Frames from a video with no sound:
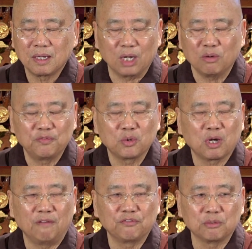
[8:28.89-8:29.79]
I don't feel
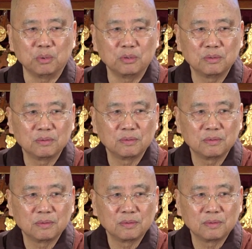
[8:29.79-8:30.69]
comfortable.
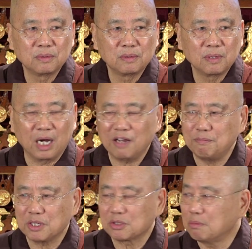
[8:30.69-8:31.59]
I
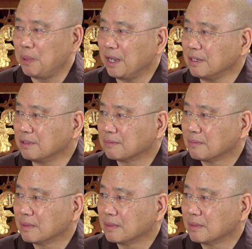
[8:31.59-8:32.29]
have muscle pain.